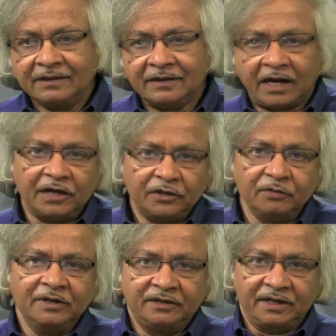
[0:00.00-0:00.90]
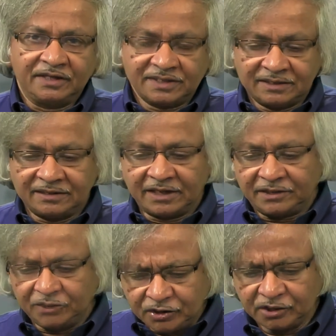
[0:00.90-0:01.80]
the argument is that
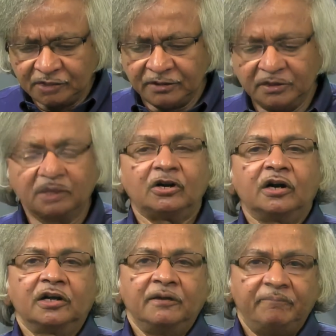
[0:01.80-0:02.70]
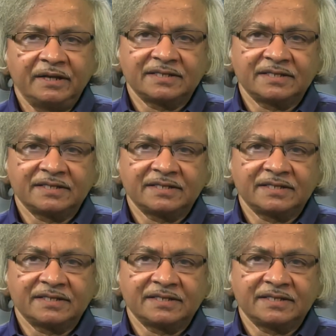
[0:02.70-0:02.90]
usually when you're talking of big